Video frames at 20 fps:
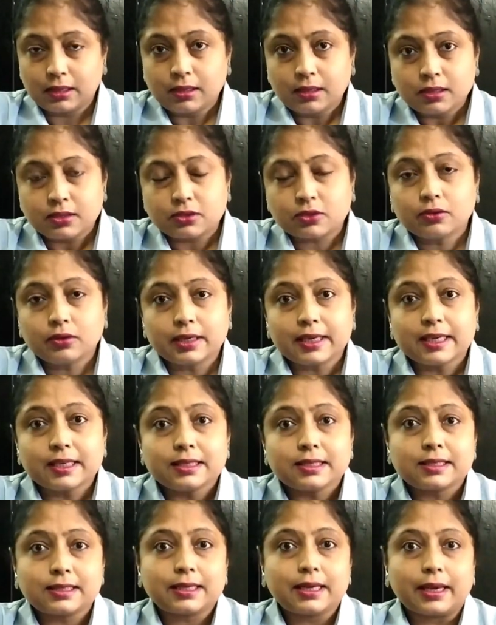So
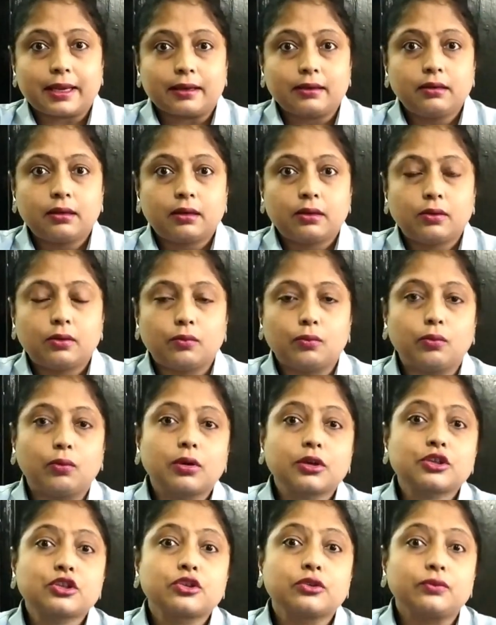instead,
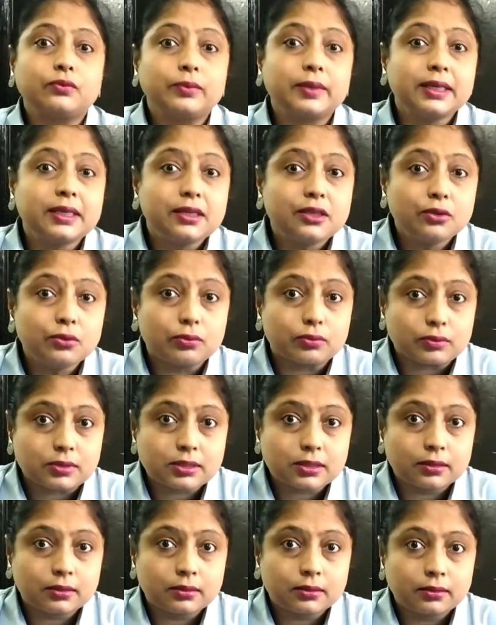what should we
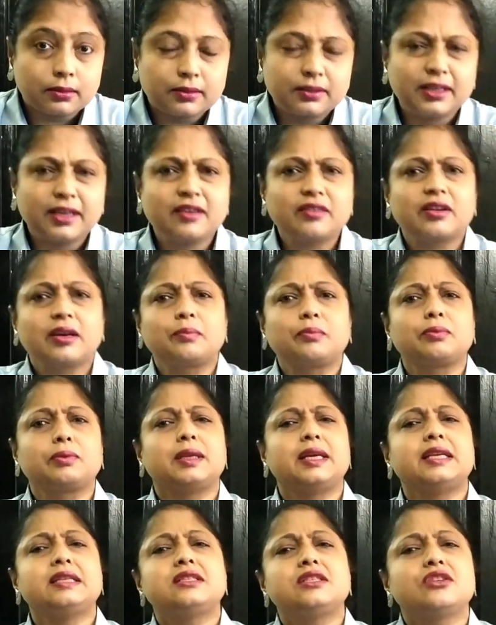use? There are
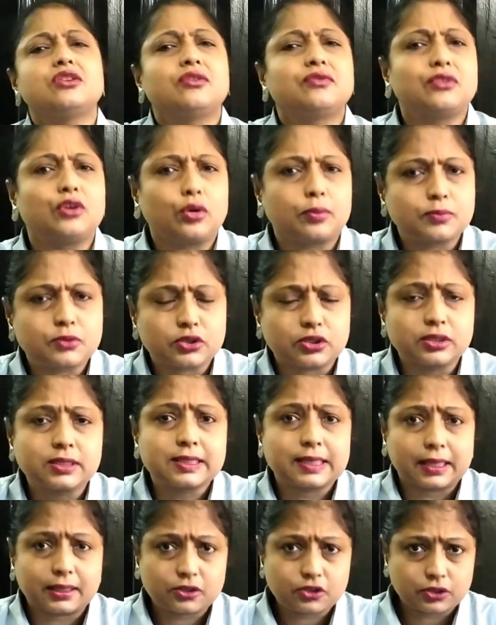plenty of options
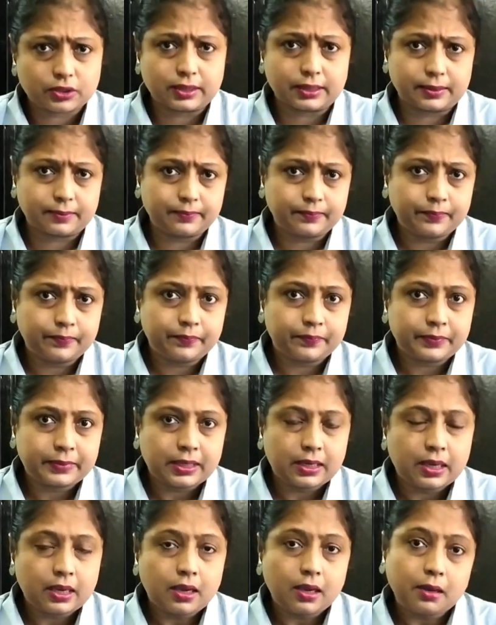actually.
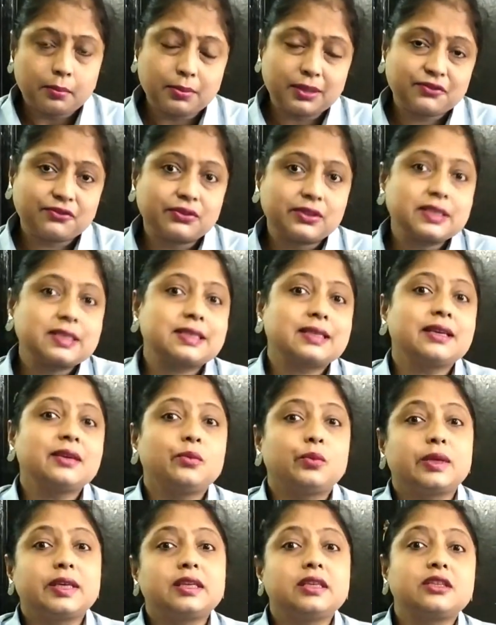But first thing
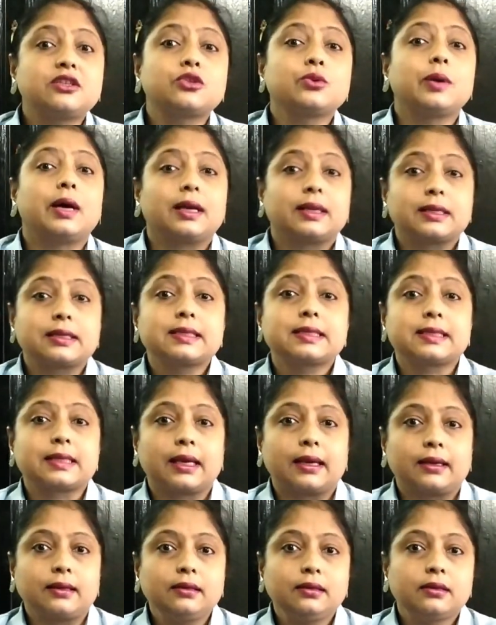we need to
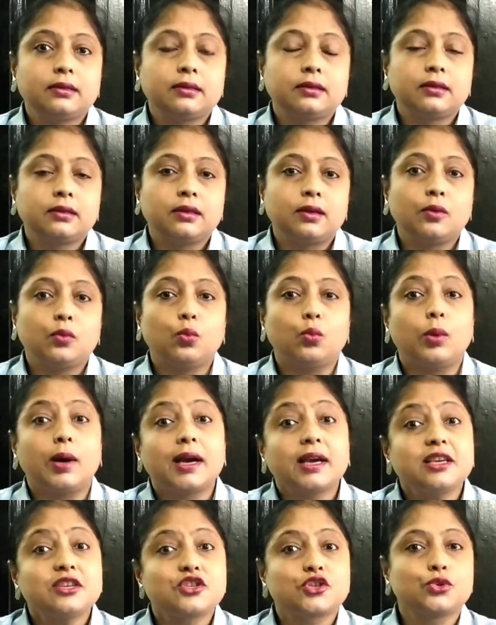understand,
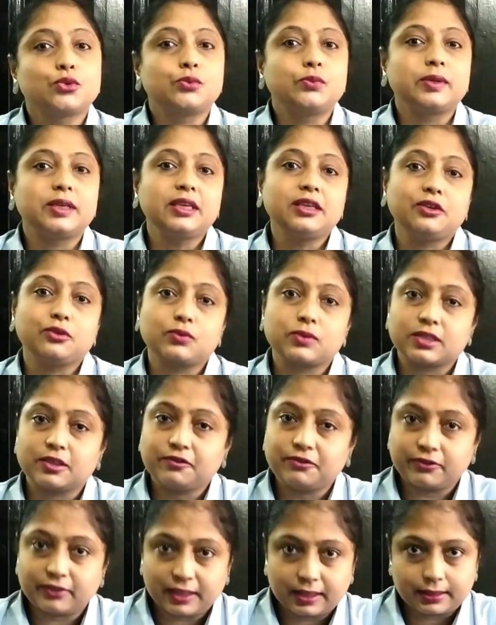why should we use a
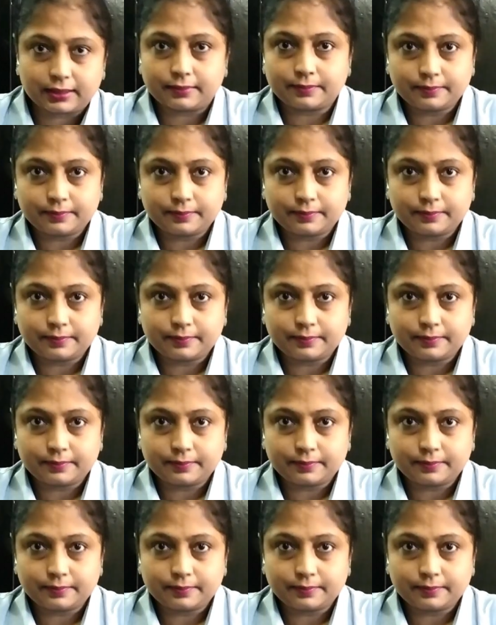filler?